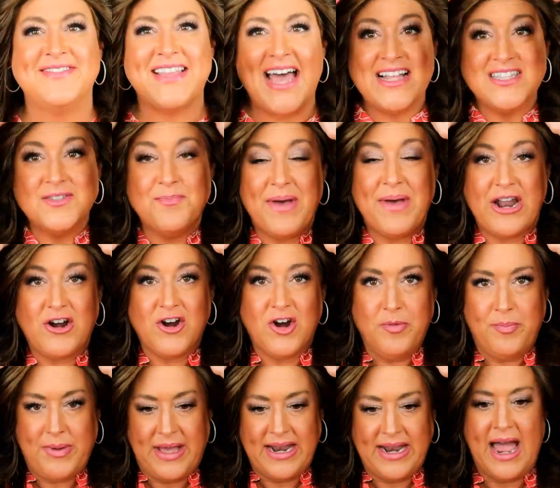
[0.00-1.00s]
That's
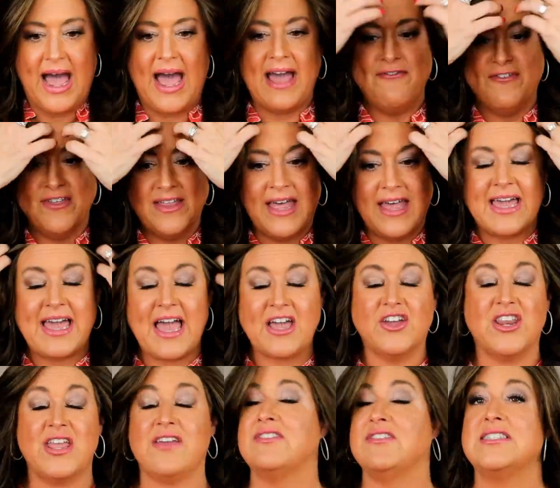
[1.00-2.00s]
better, but I feel like I
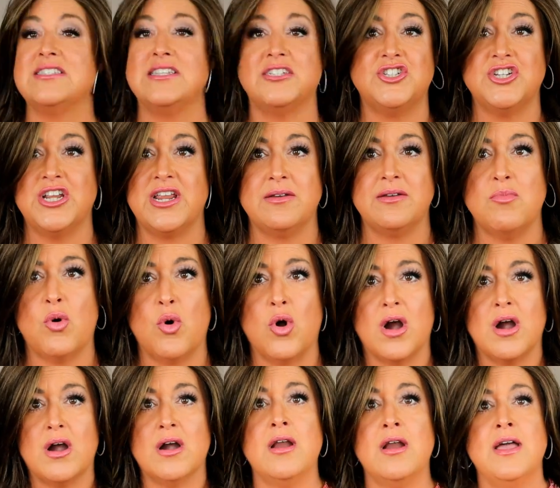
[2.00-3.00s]
could even cinch it in
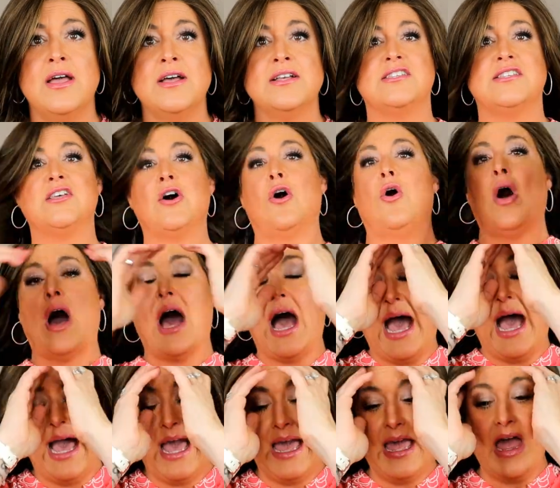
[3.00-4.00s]
more. So
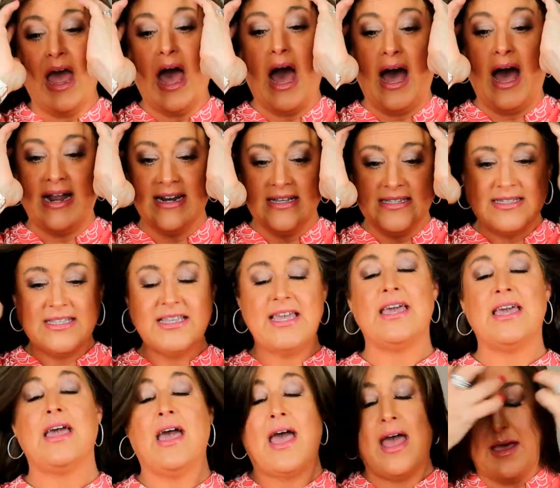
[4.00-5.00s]
I
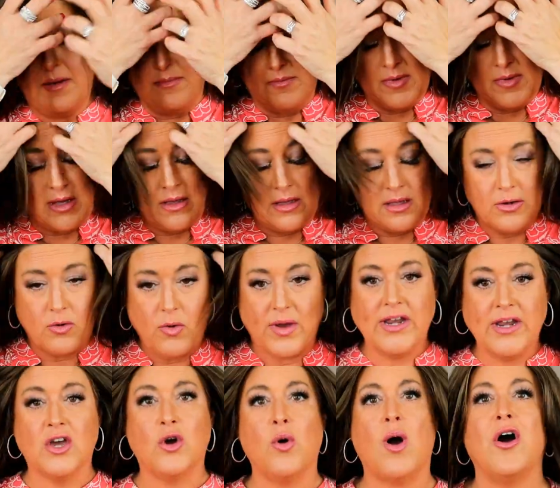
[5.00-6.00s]
honestly am
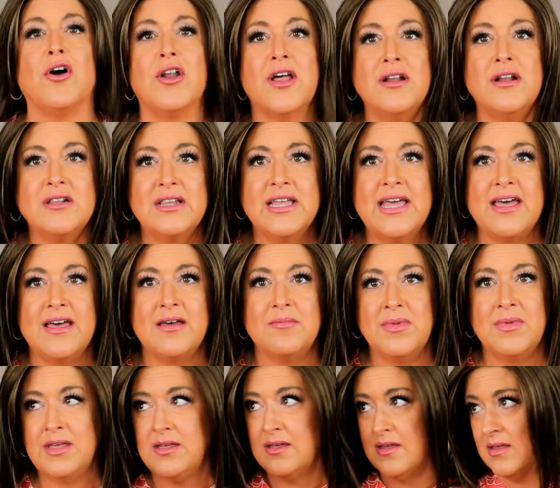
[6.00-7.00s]
going to go out on a
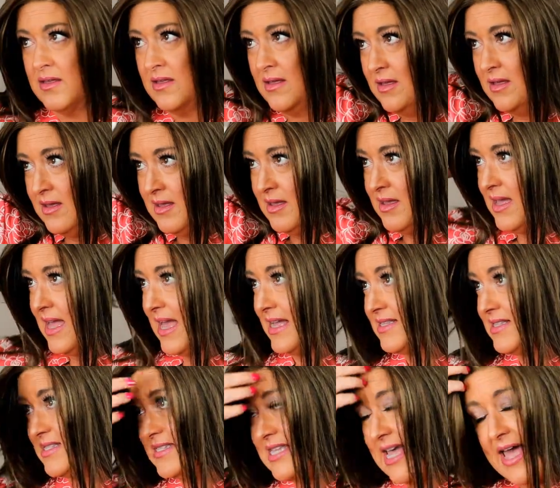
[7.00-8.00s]
limb
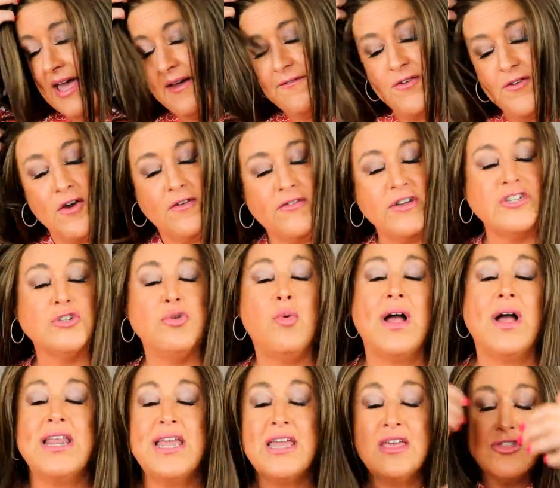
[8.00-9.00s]
and say if you have a
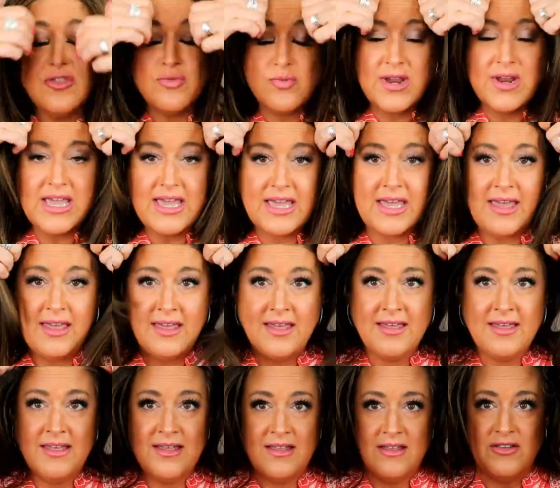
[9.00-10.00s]
23,
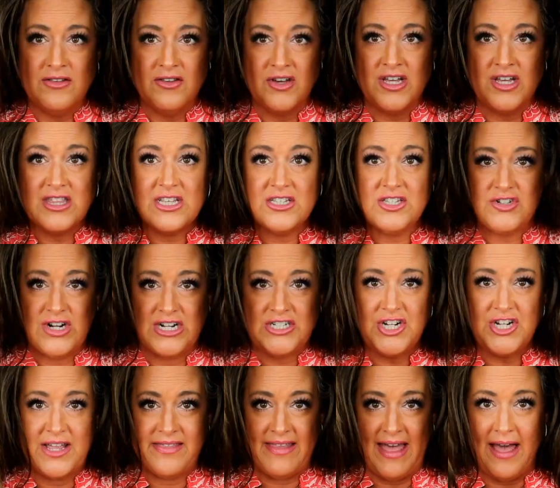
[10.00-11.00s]
look at the
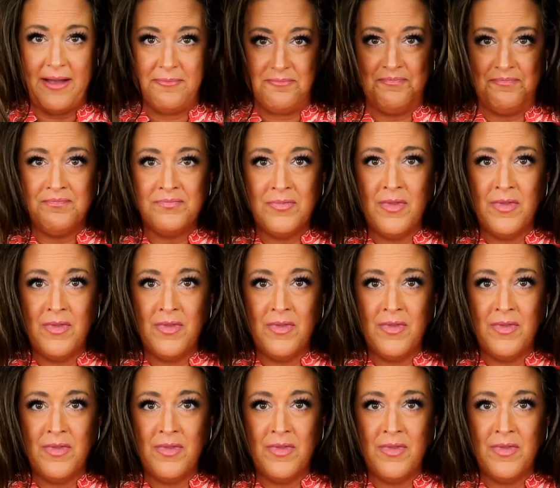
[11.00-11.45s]
stretch on that.